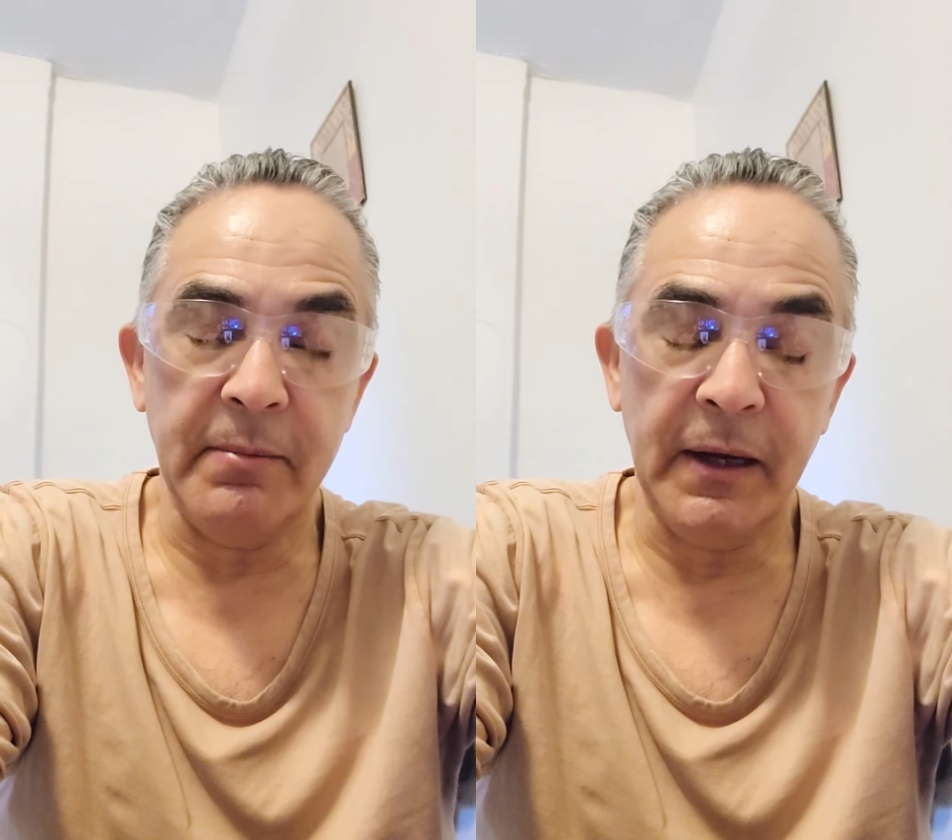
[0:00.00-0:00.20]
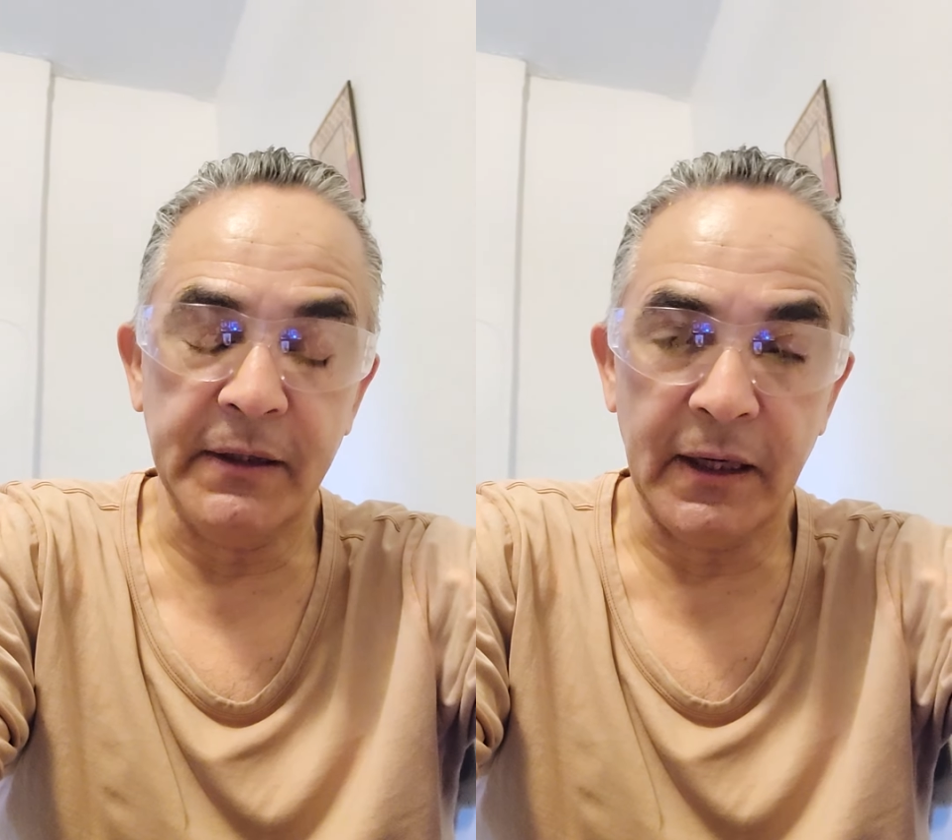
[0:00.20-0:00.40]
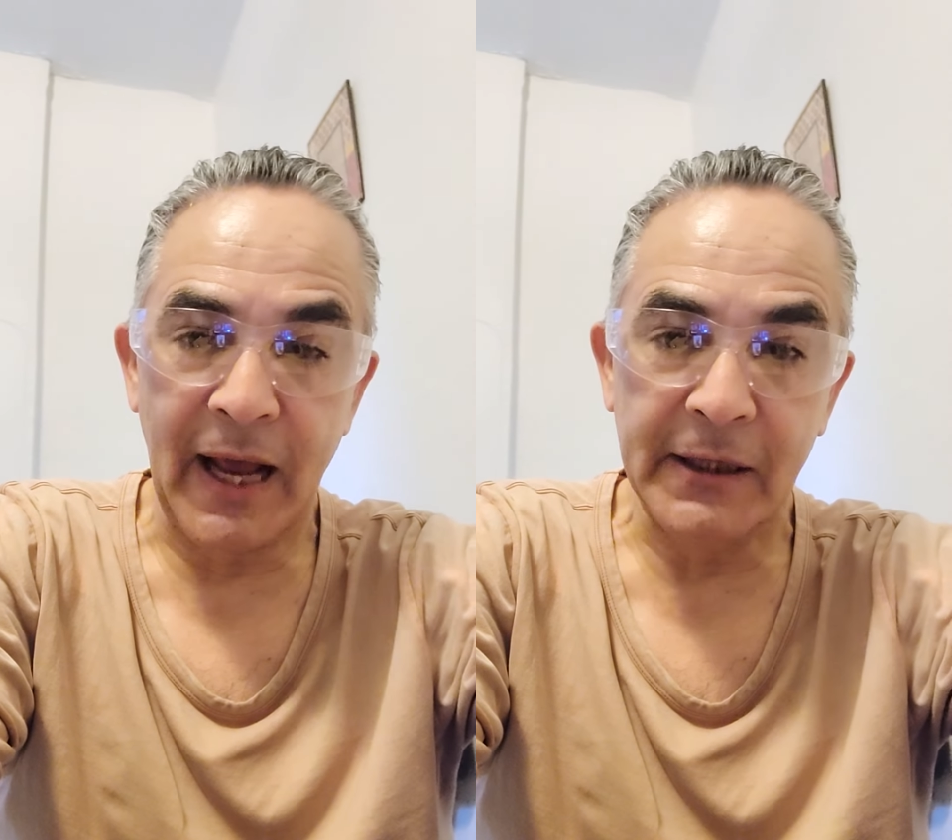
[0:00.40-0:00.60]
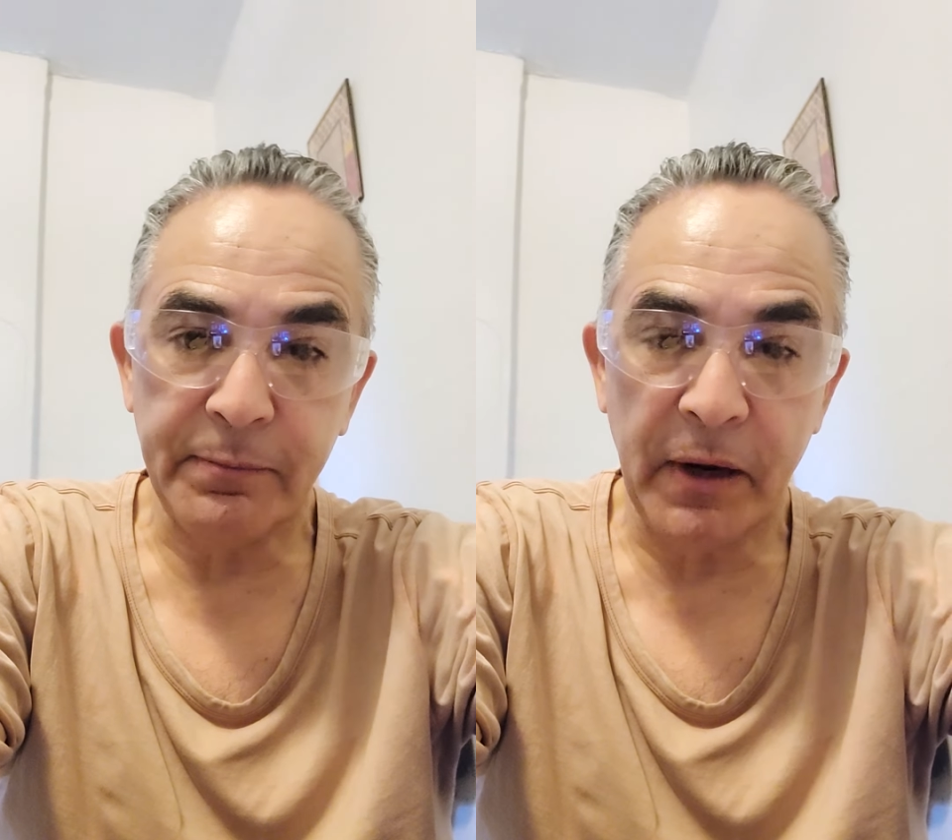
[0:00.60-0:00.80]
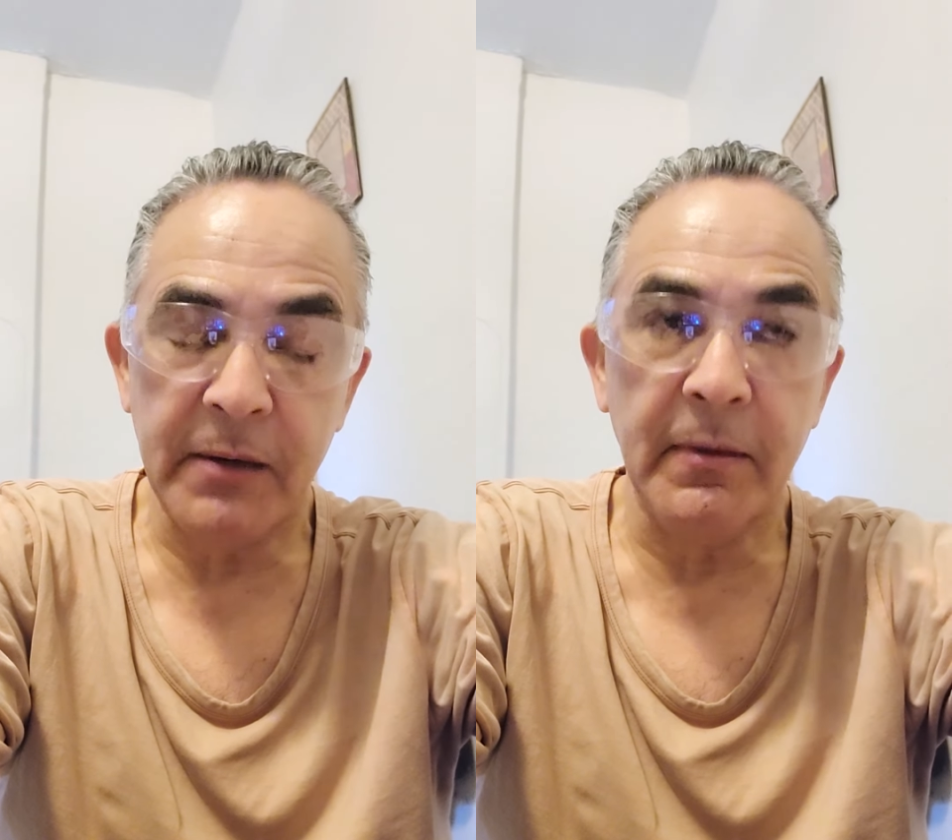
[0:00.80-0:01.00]
made the
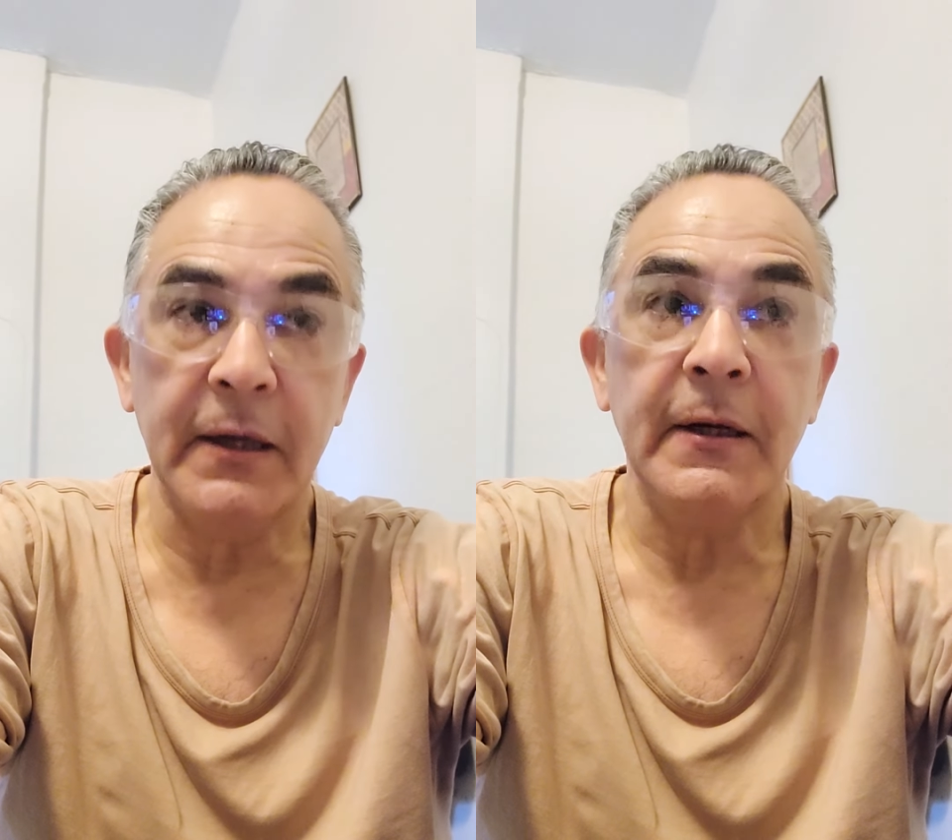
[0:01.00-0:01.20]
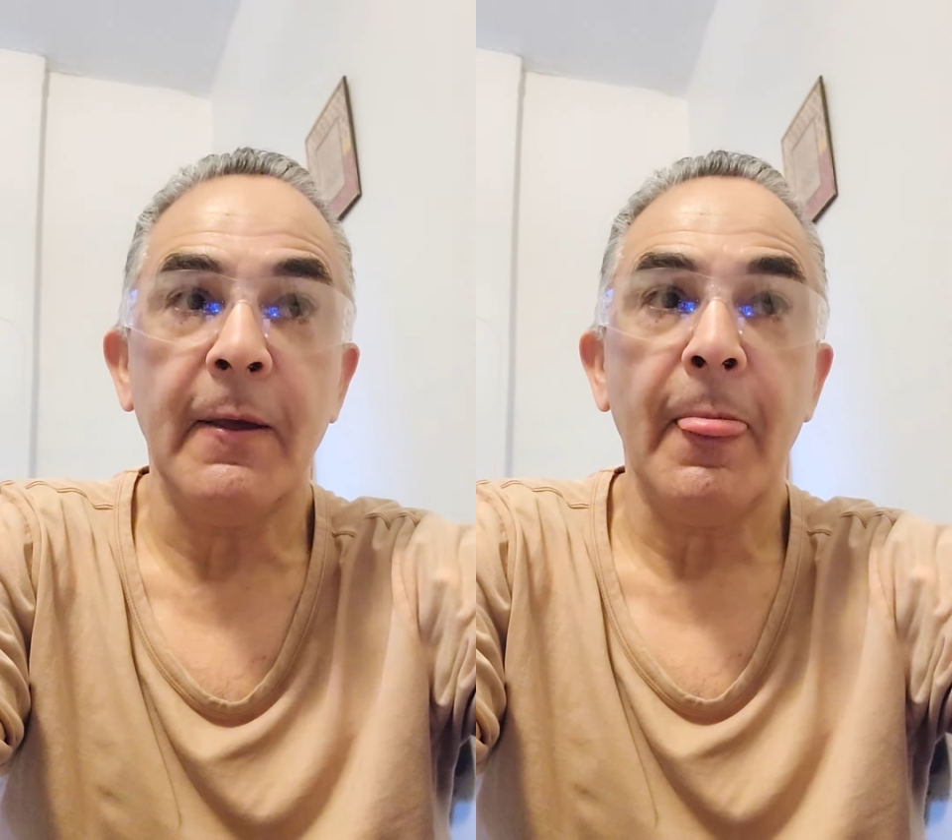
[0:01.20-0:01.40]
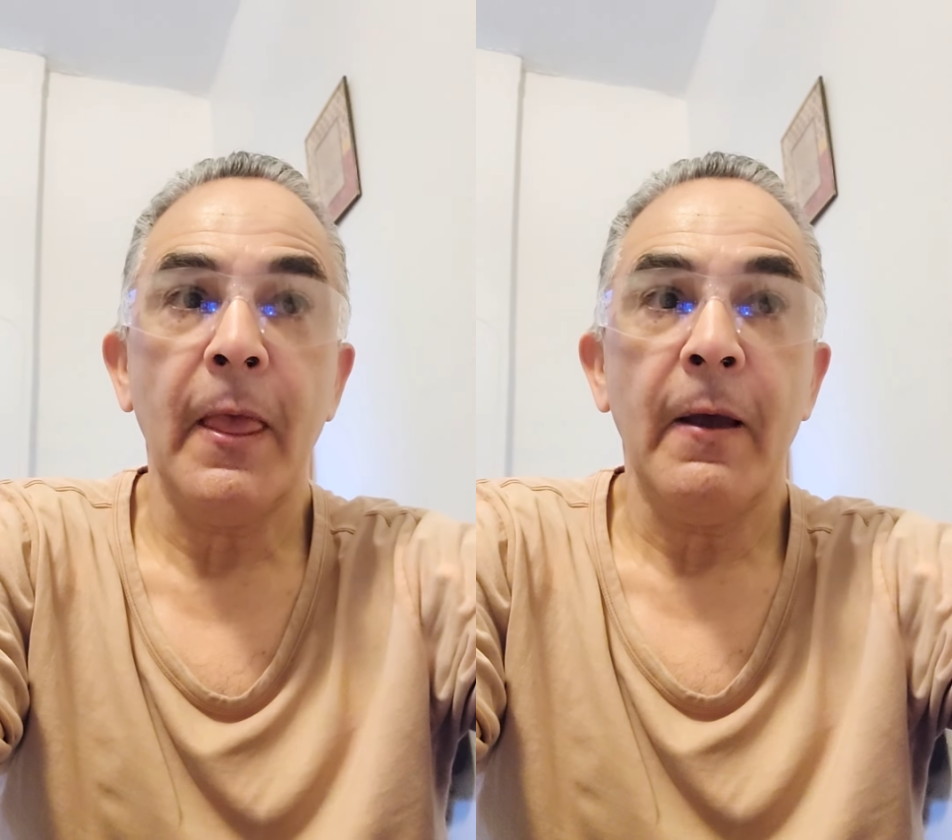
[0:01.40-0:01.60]
last payment.